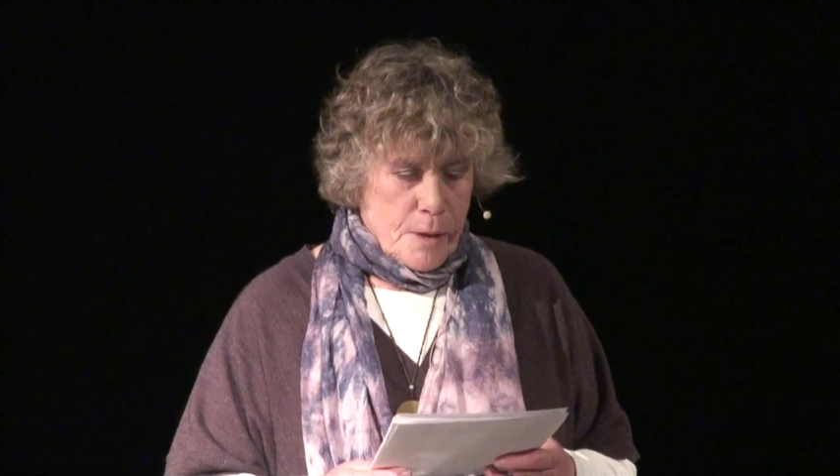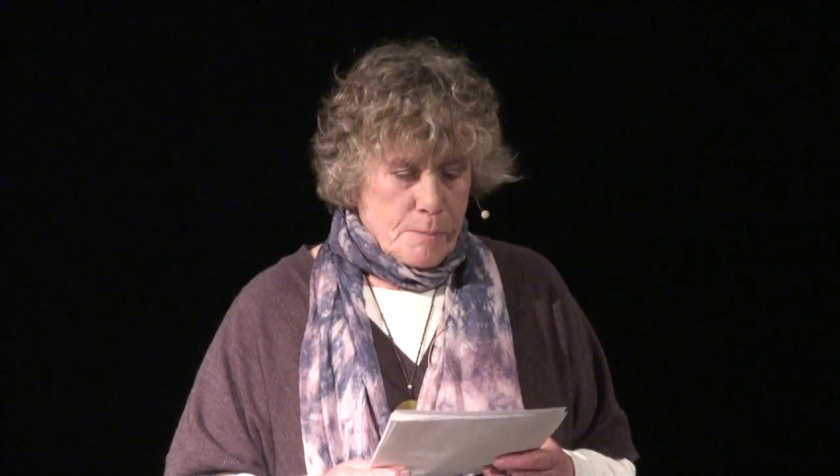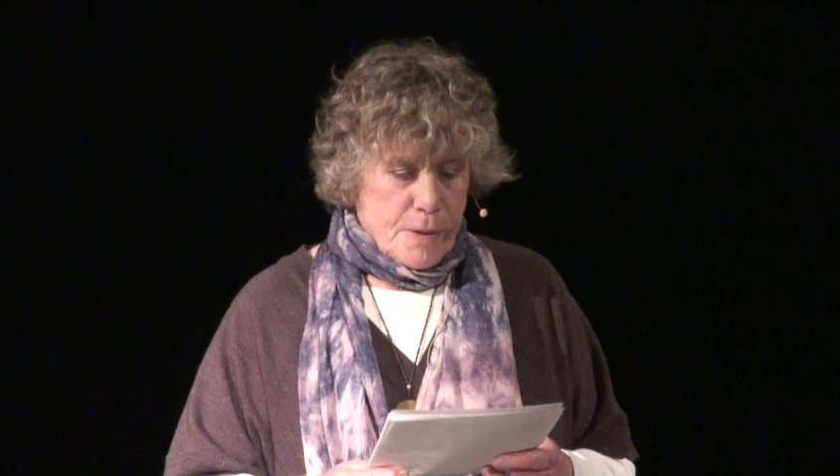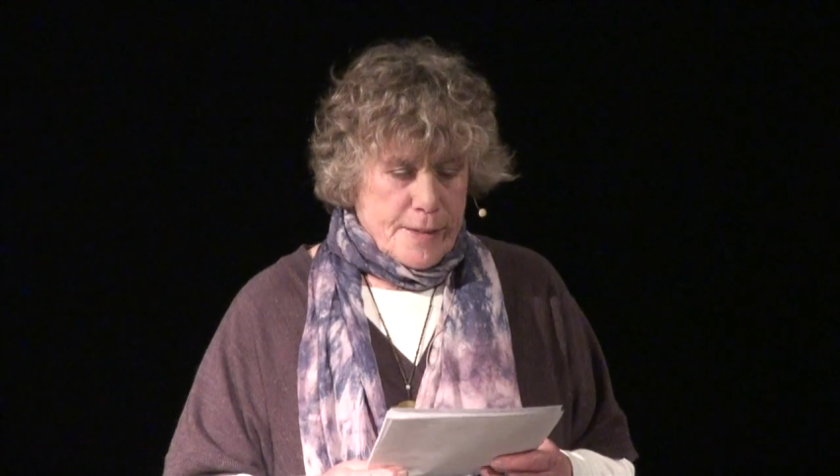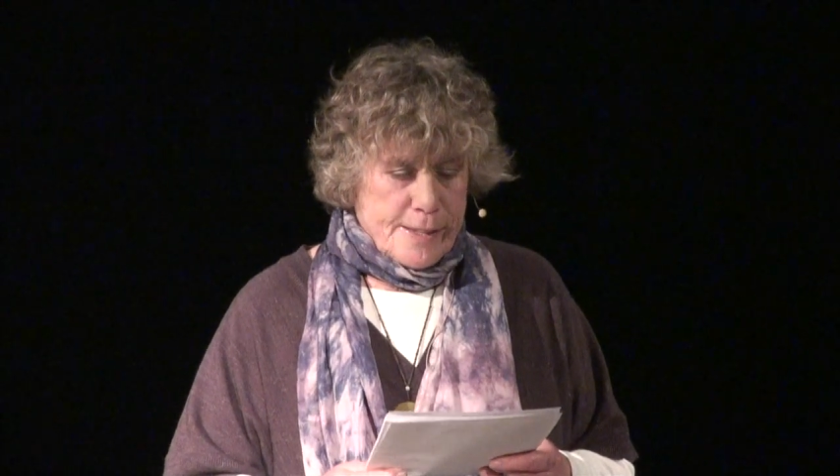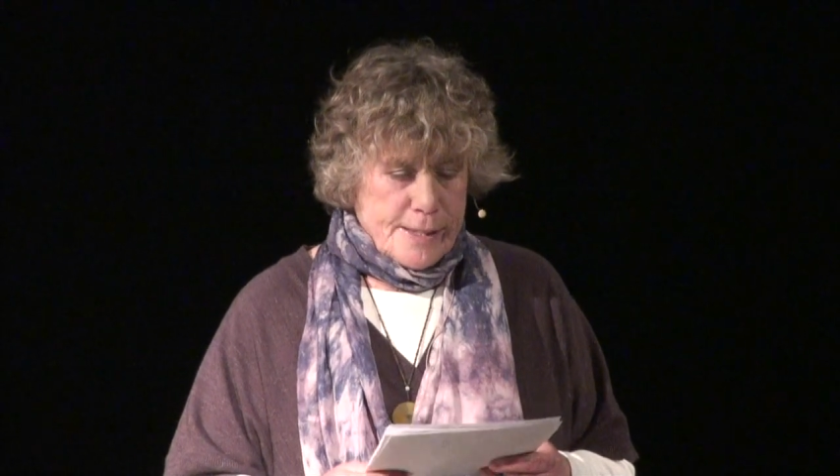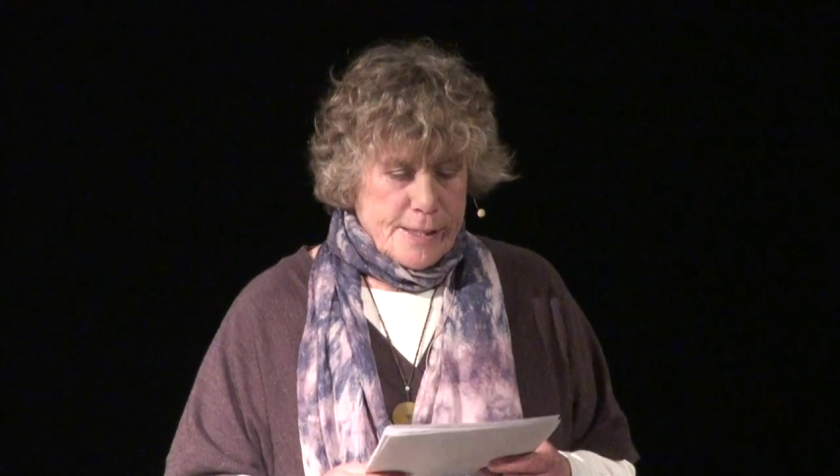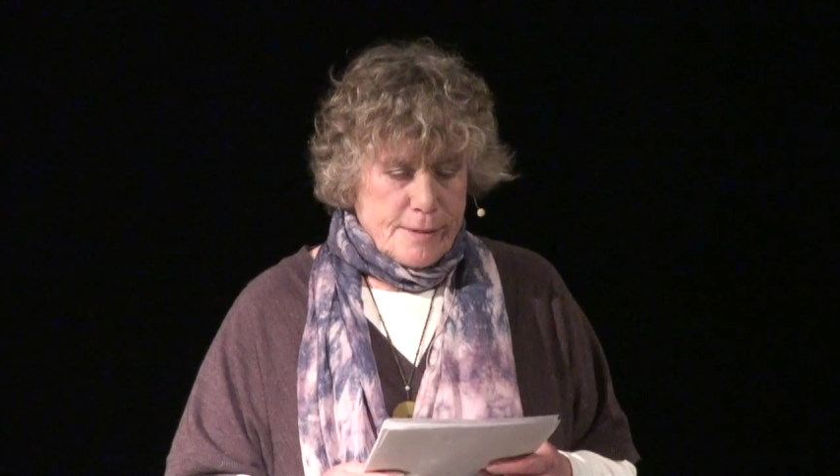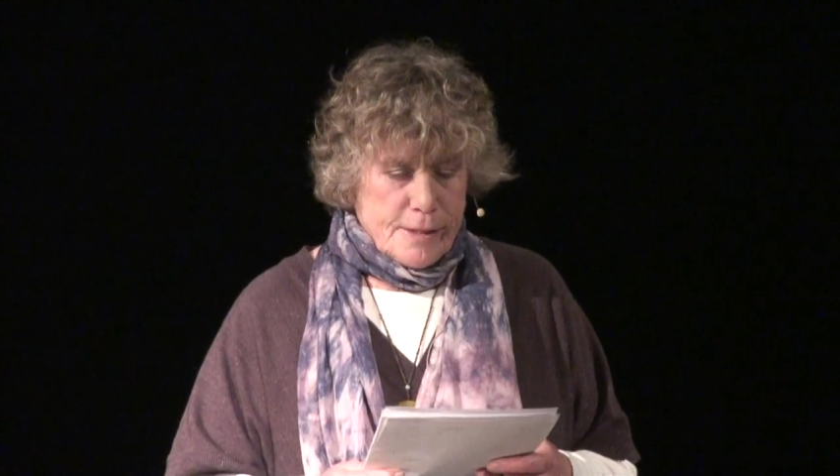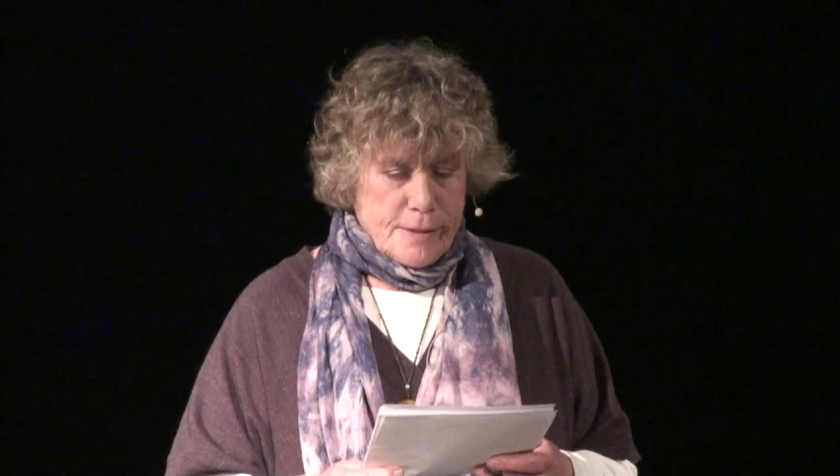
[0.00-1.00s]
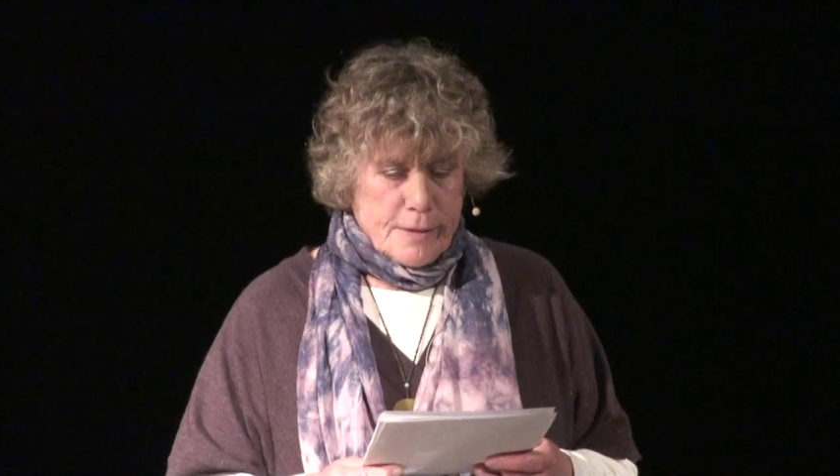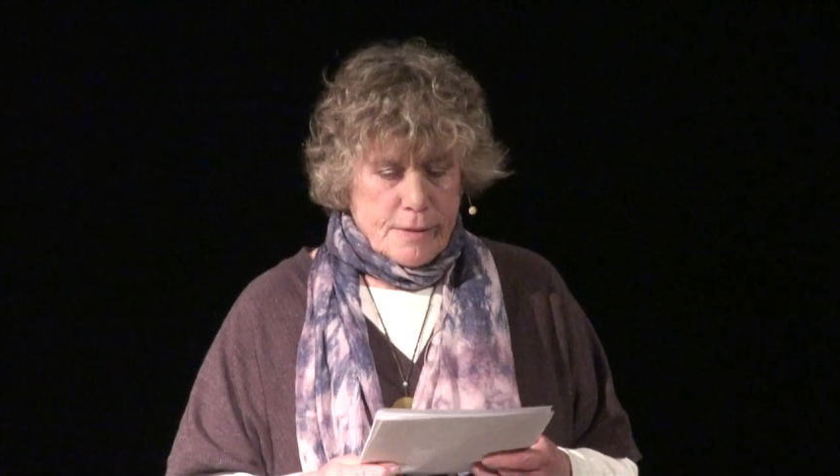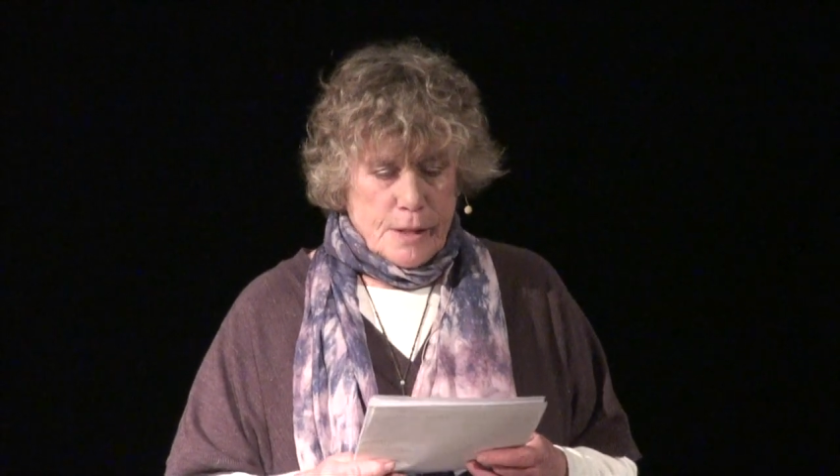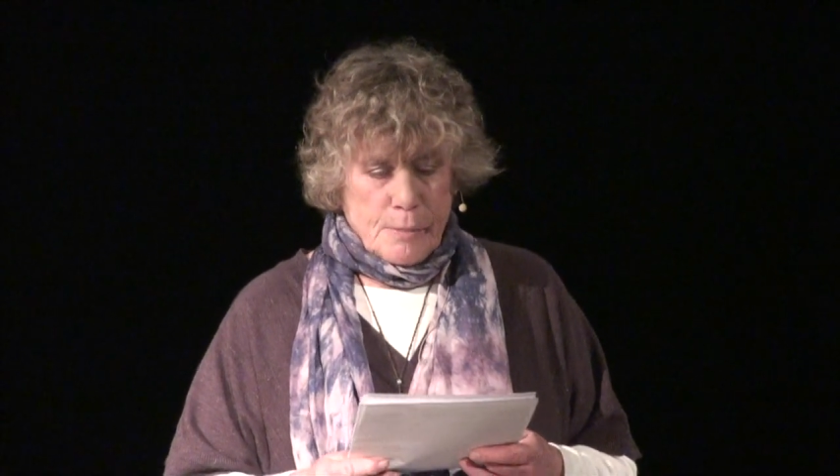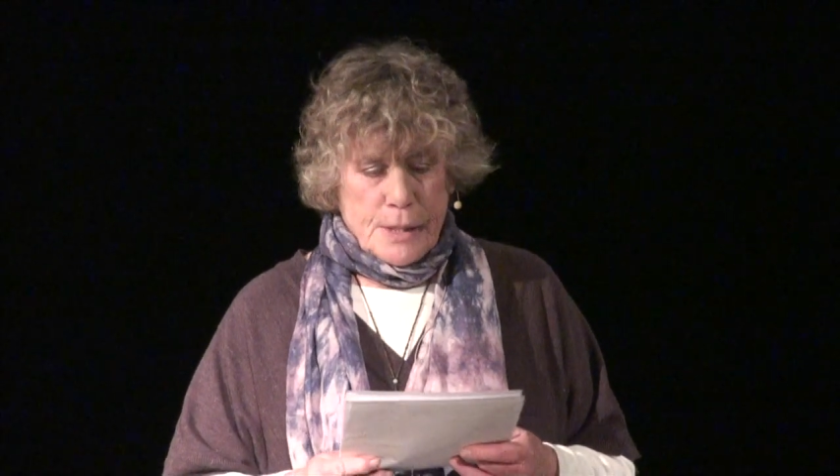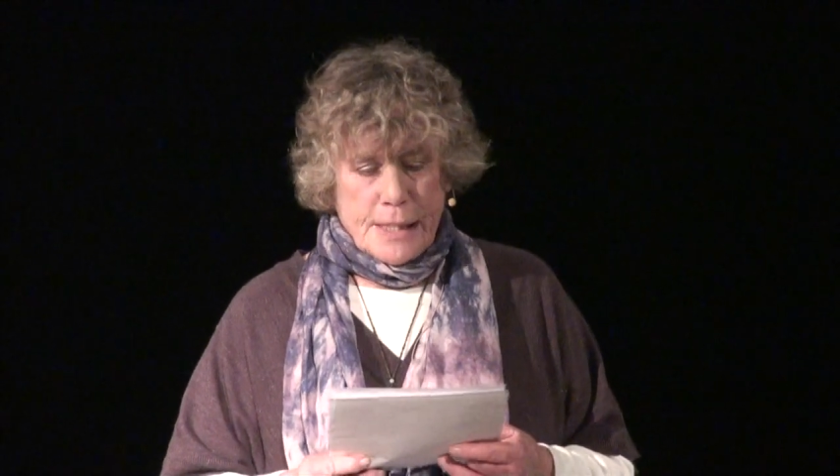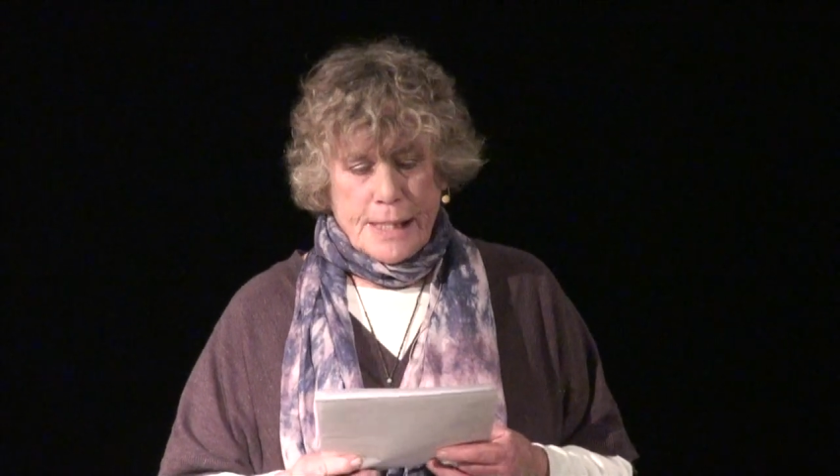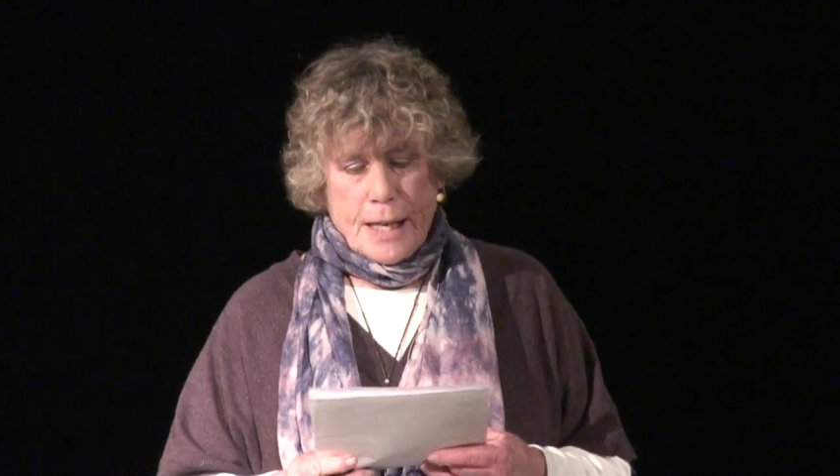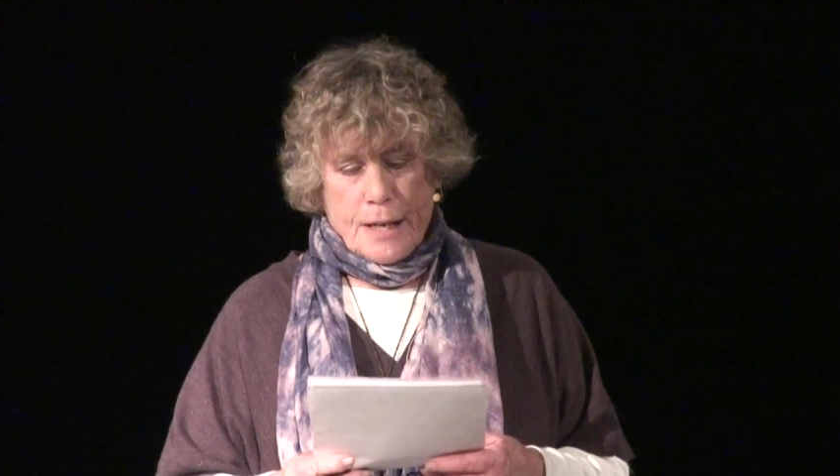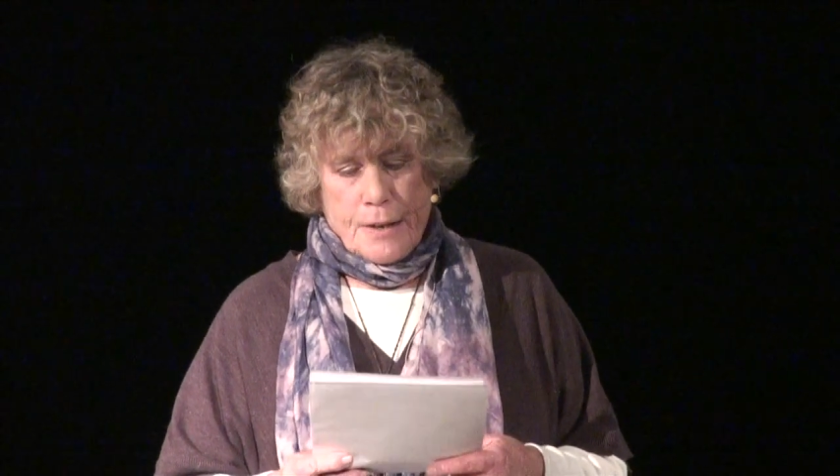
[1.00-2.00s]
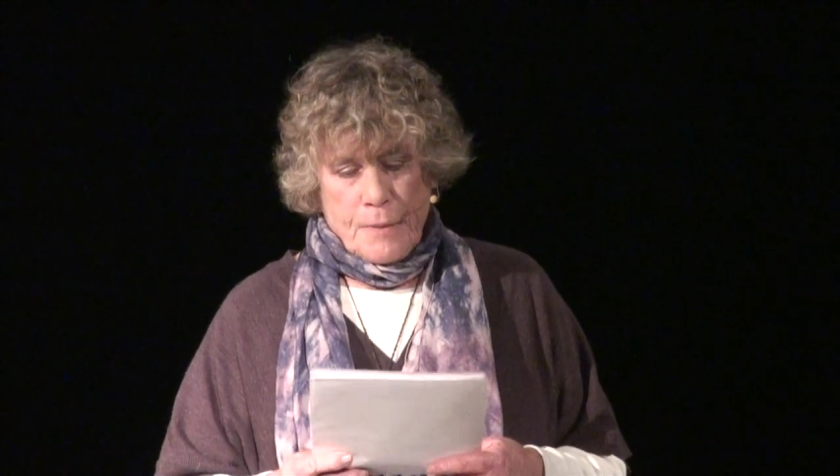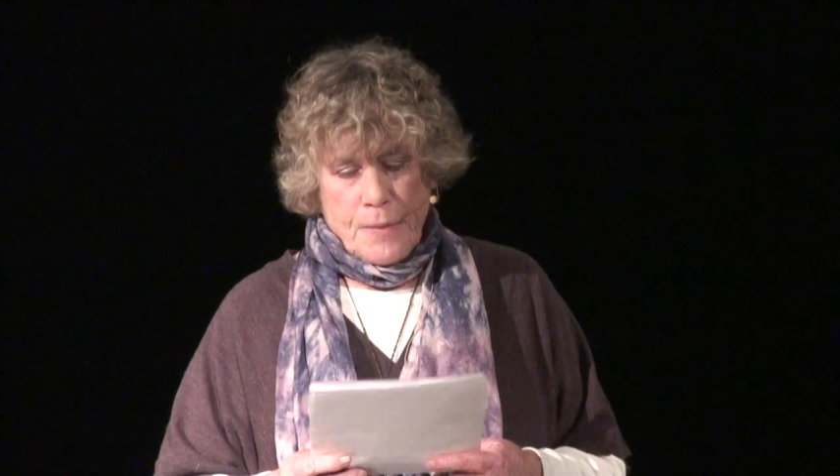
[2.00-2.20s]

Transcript: but they did exist in somebody's head.